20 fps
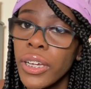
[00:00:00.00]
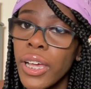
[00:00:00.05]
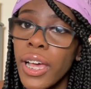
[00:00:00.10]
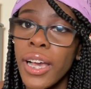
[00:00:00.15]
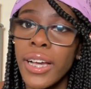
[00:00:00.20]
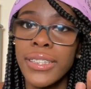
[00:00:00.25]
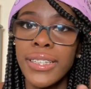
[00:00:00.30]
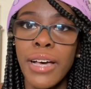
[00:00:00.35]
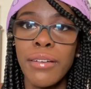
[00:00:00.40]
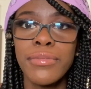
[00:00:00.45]

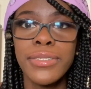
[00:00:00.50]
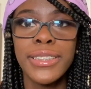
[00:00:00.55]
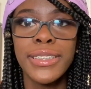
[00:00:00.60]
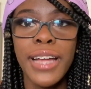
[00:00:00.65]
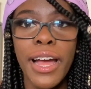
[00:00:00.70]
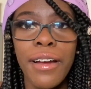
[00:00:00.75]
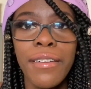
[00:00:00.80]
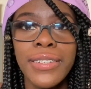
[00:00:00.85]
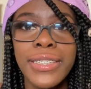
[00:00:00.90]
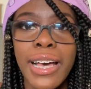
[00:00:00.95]
Because I was
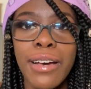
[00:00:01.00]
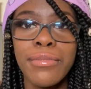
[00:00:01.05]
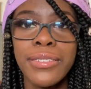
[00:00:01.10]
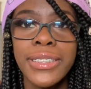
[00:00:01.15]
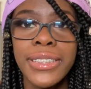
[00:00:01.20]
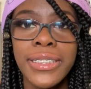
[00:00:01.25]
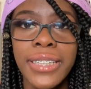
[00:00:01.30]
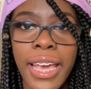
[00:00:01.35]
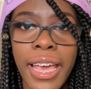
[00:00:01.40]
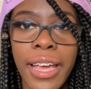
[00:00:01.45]
nervous, I was
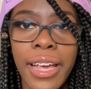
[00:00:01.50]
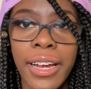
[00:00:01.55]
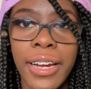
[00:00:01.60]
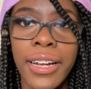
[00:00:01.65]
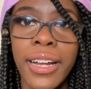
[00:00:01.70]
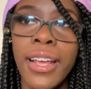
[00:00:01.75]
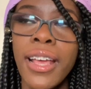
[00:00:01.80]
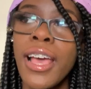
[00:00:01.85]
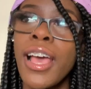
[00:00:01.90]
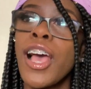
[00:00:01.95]

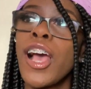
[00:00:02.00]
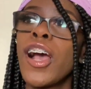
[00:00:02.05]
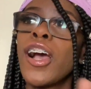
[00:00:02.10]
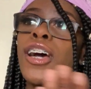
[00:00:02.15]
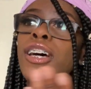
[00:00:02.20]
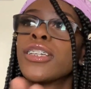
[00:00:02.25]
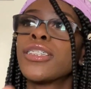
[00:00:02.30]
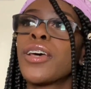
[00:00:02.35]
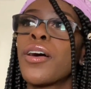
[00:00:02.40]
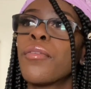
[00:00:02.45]
scared.
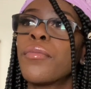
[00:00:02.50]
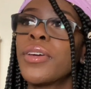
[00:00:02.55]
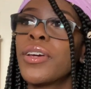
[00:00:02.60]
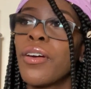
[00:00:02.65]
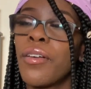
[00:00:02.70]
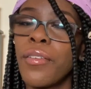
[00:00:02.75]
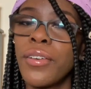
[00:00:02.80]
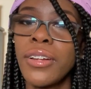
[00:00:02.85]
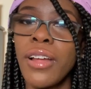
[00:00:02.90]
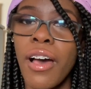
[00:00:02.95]
So we
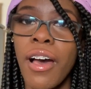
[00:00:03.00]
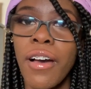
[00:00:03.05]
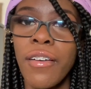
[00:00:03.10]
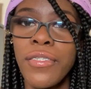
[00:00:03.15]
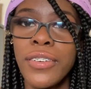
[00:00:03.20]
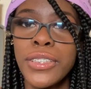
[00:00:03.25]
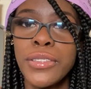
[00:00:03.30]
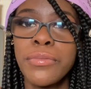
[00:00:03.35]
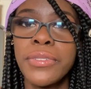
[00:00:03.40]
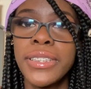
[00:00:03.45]
go in the
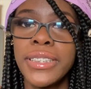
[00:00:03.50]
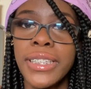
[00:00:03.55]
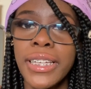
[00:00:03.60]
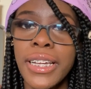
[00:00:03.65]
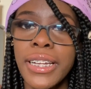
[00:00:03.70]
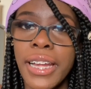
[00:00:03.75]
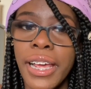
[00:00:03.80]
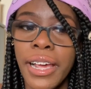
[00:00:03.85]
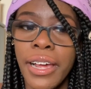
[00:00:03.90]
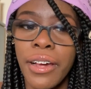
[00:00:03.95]
office, we
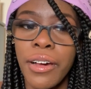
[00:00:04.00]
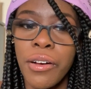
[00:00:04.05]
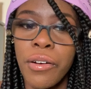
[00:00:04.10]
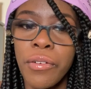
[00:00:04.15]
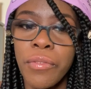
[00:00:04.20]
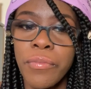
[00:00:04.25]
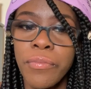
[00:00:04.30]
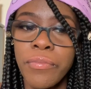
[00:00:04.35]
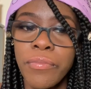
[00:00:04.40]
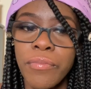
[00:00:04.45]
sit
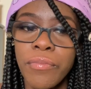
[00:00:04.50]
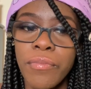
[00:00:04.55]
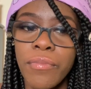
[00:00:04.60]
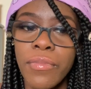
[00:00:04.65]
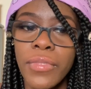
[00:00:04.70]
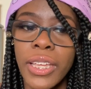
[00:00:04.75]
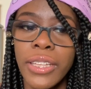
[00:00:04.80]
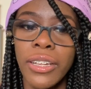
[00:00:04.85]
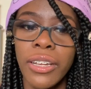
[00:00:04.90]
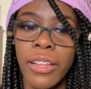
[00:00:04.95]
down.
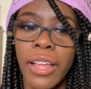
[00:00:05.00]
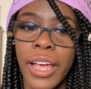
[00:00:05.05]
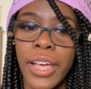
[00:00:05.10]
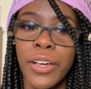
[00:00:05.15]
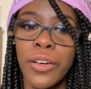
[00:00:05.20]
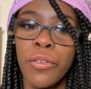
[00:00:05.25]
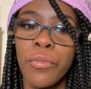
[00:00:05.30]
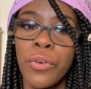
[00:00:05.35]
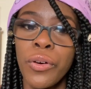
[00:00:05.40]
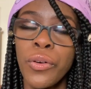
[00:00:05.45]
They're
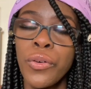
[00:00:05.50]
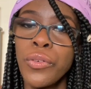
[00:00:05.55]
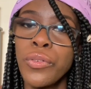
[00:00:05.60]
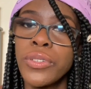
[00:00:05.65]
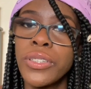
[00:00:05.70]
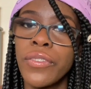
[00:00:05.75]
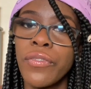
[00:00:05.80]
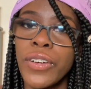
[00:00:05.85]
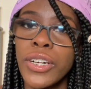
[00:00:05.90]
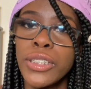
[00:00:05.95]
like, well,
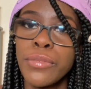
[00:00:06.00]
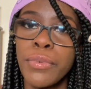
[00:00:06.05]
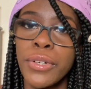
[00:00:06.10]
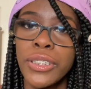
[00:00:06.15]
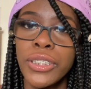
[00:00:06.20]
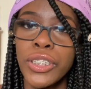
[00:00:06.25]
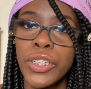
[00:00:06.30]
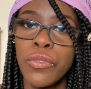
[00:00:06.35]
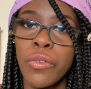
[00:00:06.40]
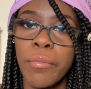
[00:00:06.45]
who's the first
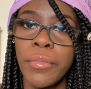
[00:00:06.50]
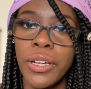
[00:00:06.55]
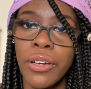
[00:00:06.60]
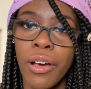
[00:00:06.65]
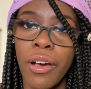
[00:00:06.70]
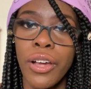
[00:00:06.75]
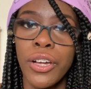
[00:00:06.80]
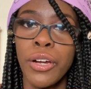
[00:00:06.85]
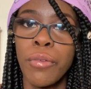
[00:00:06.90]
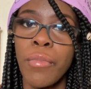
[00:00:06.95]
person you want me to
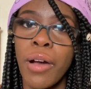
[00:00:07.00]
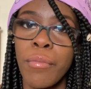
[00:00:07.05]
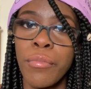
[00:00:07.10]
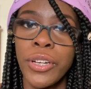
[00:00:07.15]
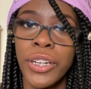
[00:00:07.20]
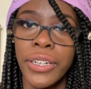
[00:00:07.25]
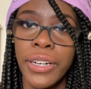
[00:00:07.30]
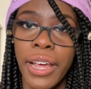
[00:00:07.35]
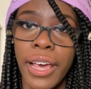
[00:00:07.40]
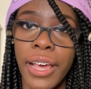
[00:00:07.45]
call, your mom or
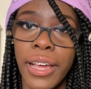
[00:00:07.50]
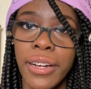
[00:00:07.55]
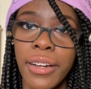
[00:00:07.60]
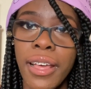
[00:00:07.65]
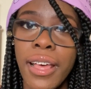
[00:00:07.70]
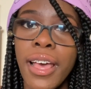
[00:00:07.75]
your dad?